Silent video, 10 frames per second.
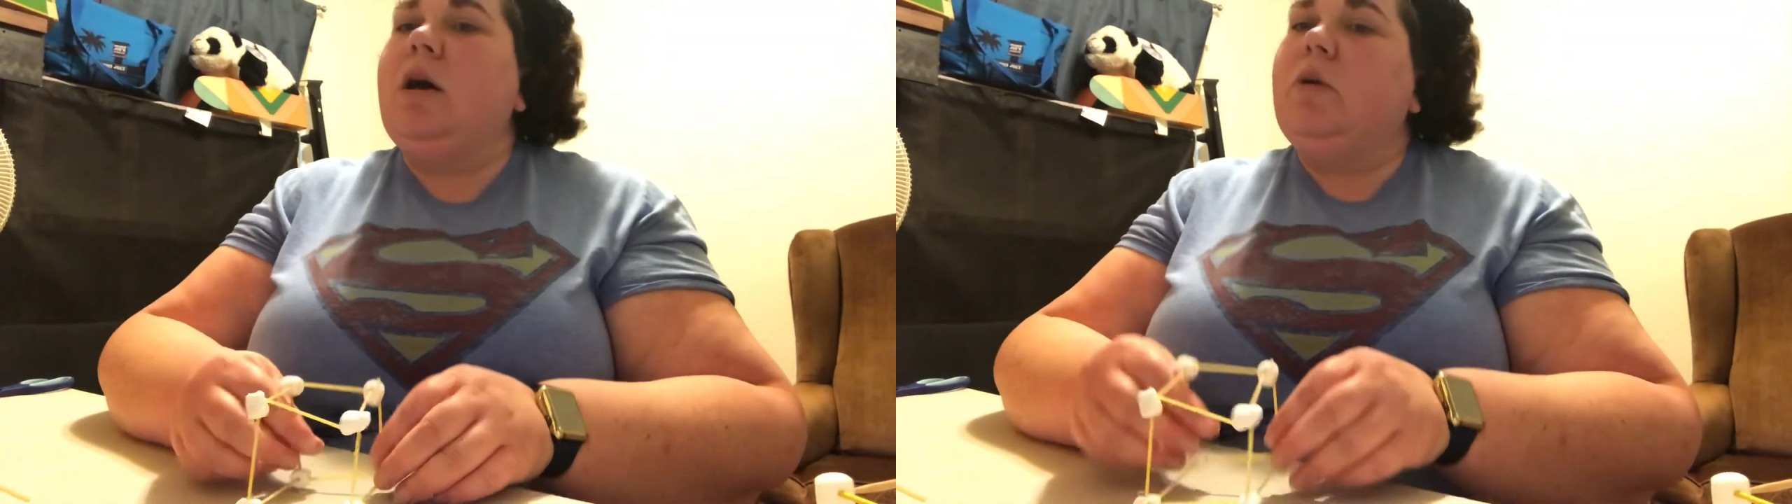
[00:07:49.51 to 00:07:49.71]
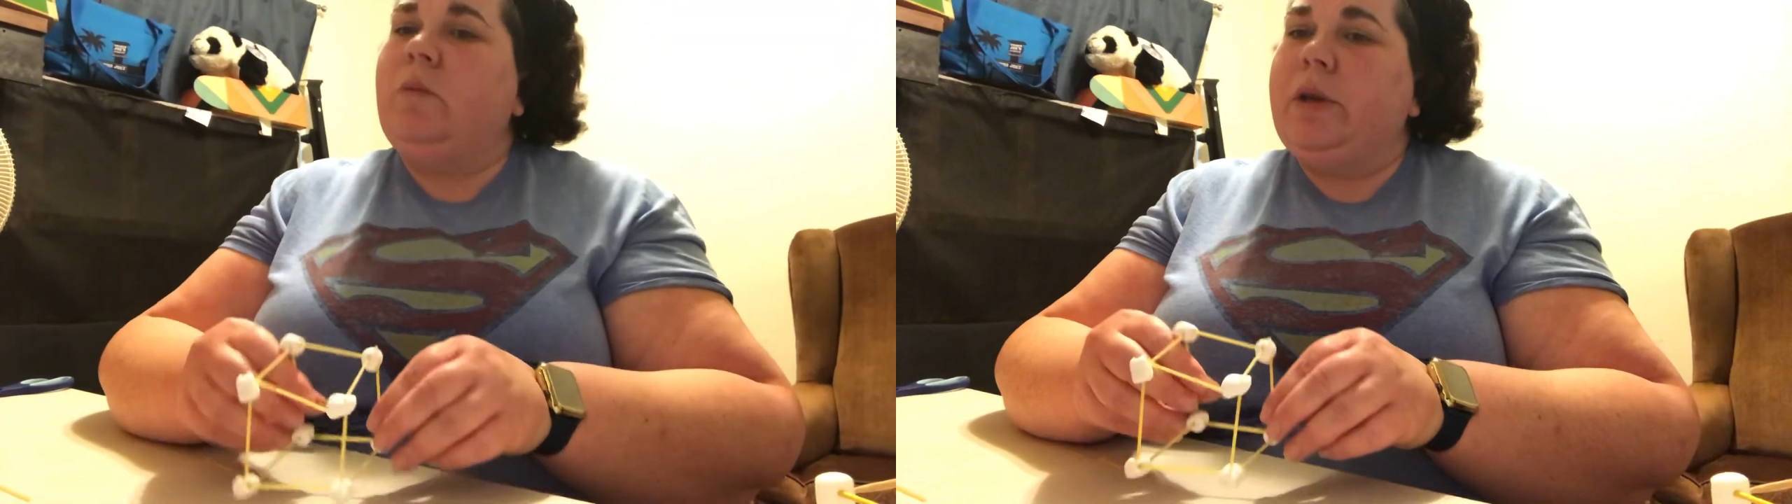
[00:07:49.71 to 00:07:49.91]

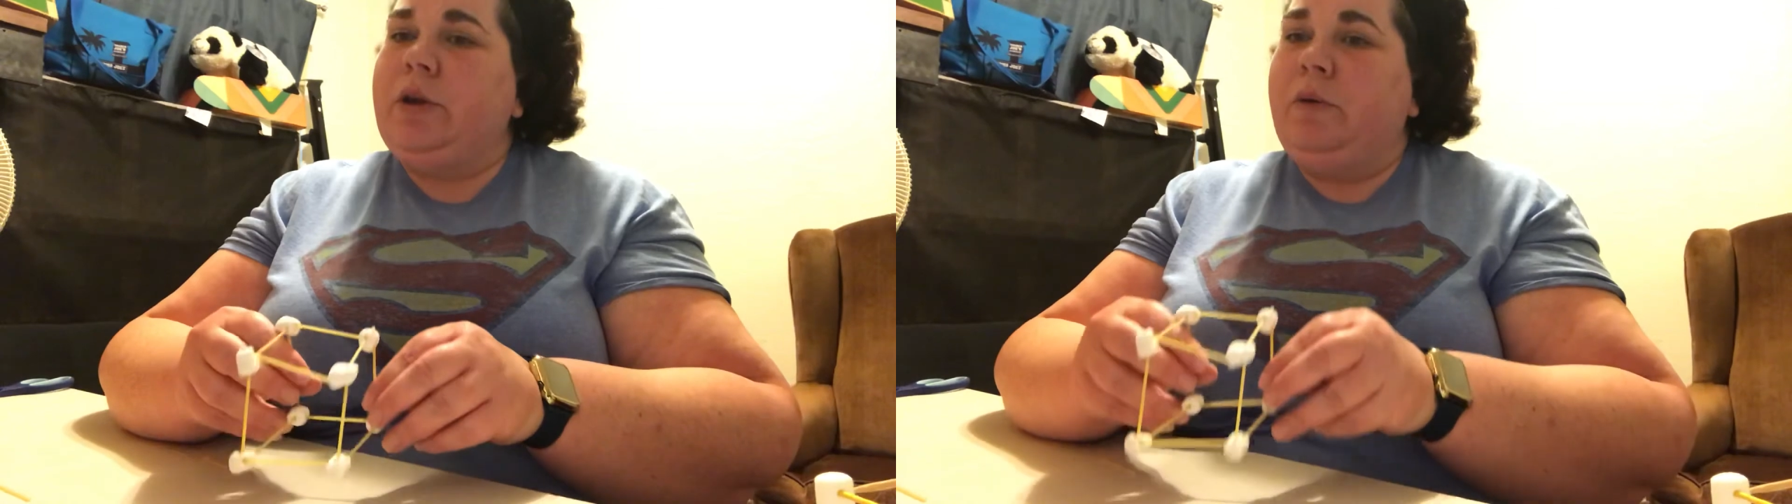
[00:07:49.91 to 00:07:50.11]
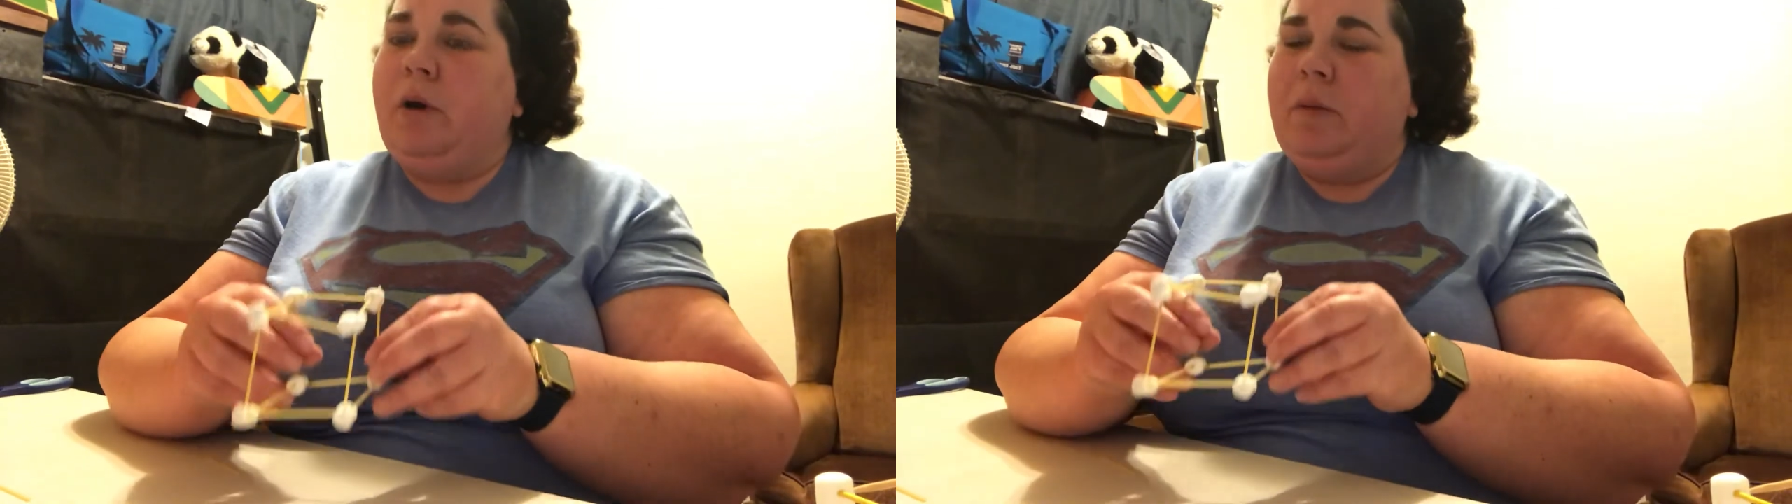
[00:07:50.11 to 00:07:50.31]
when
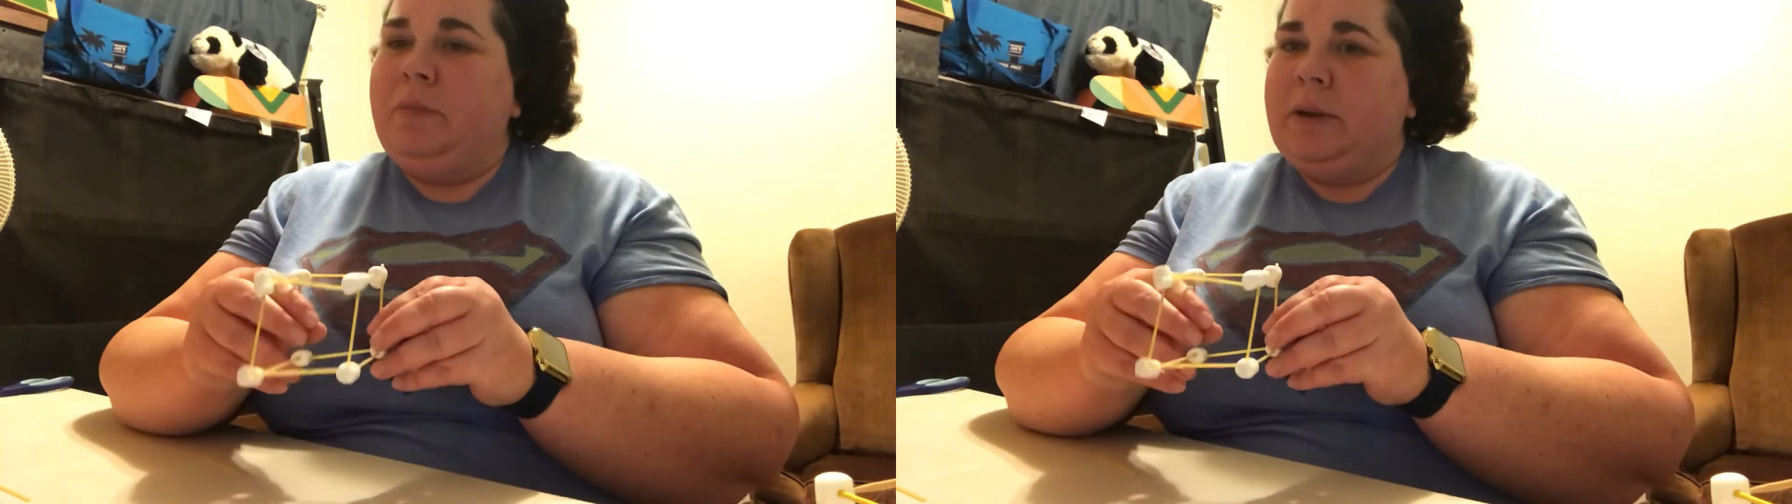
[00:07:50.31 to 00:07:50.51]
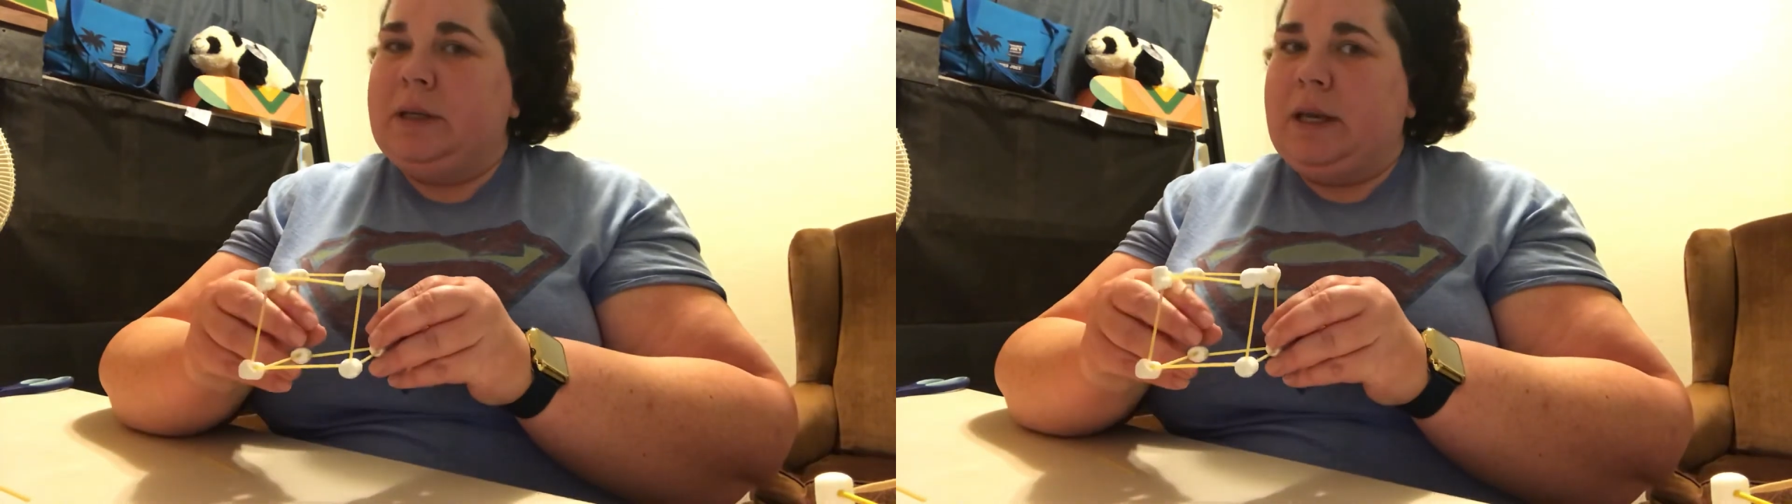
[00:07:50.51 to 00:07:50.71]
you are
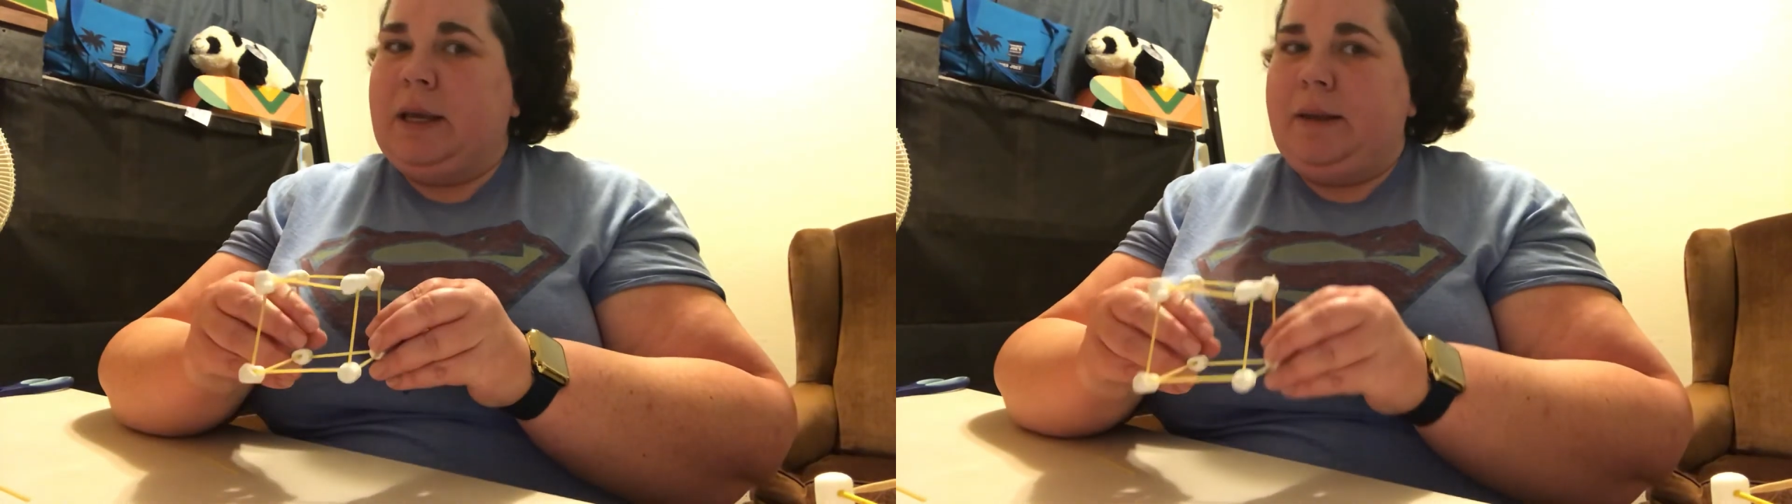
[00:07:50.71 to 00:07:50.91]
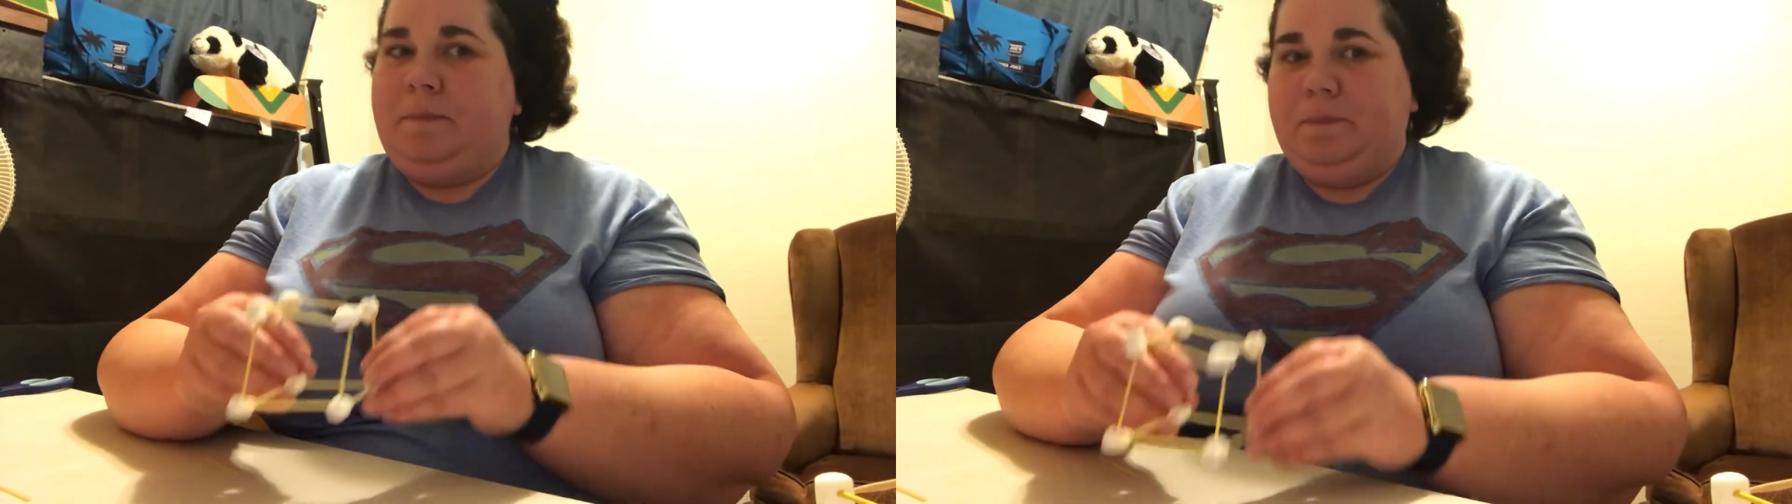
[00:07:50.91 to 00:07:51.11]
building it.